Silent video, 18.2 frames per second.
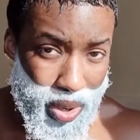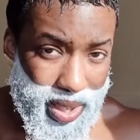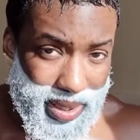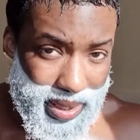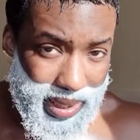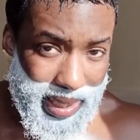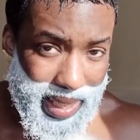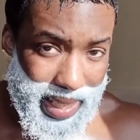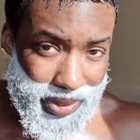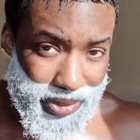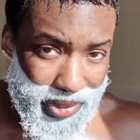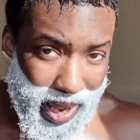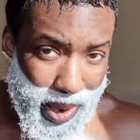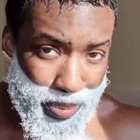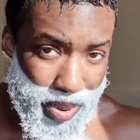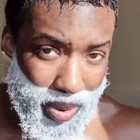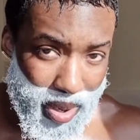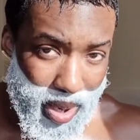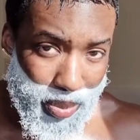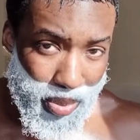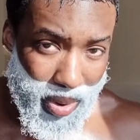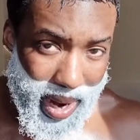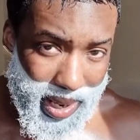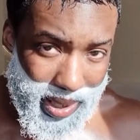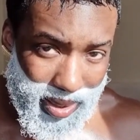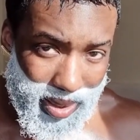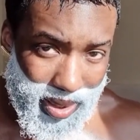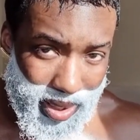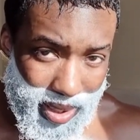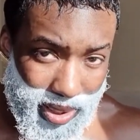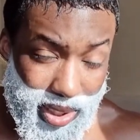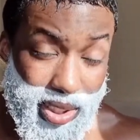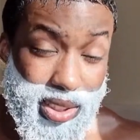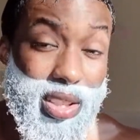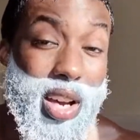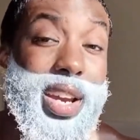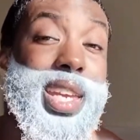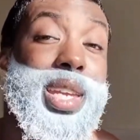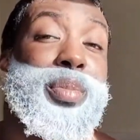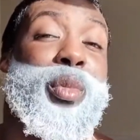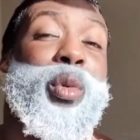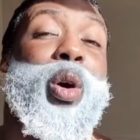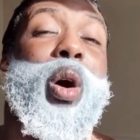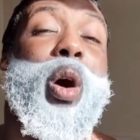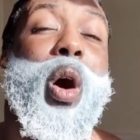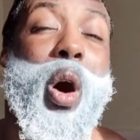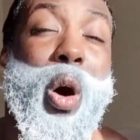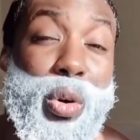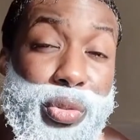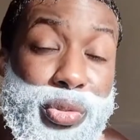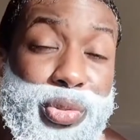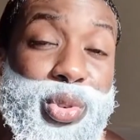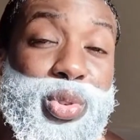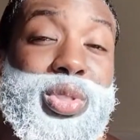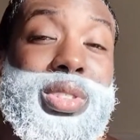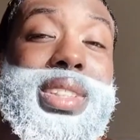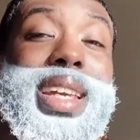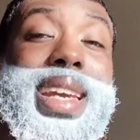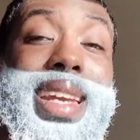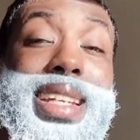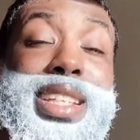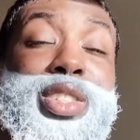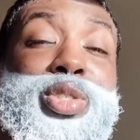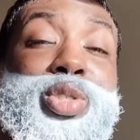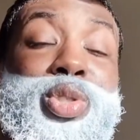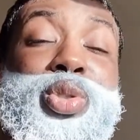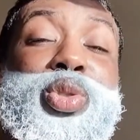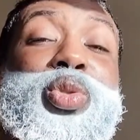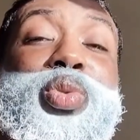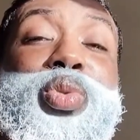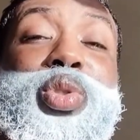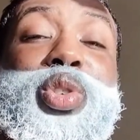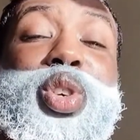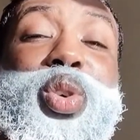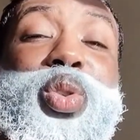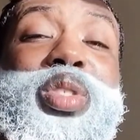less fat build up, right? So start eating more whole foods into your